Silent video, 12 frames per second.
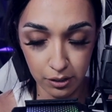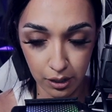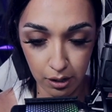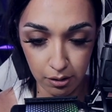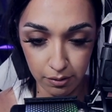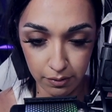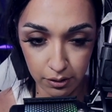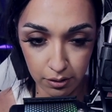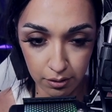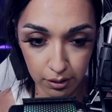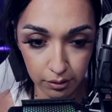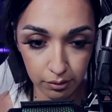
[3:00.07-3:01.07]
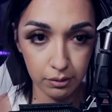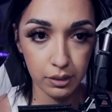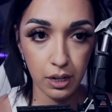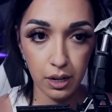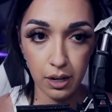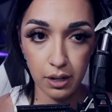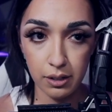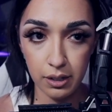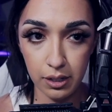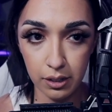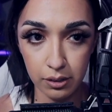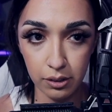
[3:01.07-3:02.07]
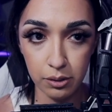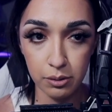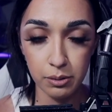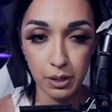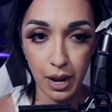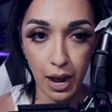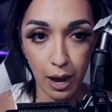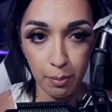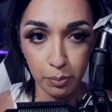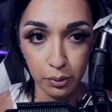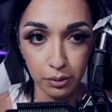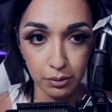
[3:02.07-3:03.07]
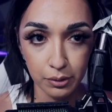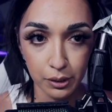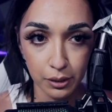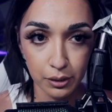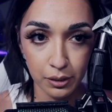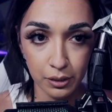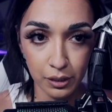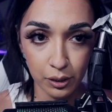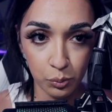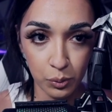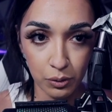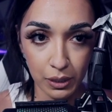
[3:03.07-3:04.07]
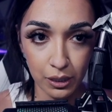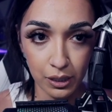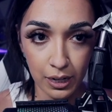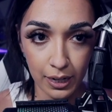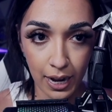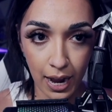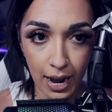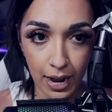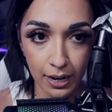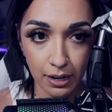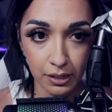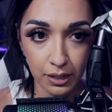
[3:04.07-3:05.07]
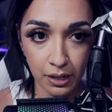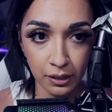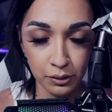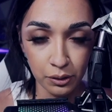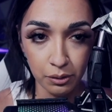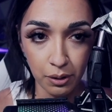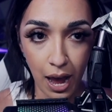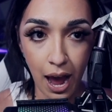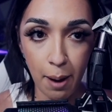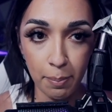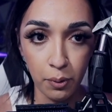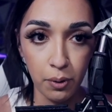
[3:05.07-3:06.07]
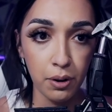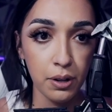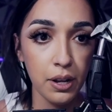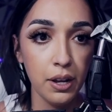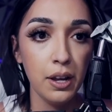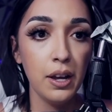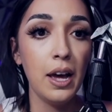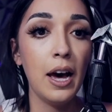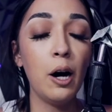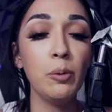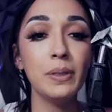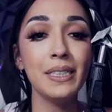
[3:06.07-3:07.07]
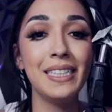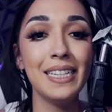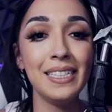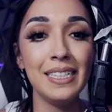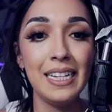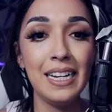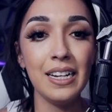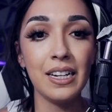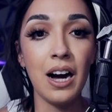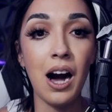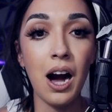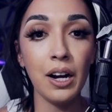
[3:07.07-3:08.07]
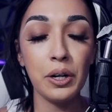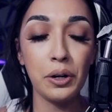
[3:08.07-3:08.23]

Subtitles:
letter of it, cat igloo apple, this one right here, cat igloo apple, helped Disney conquer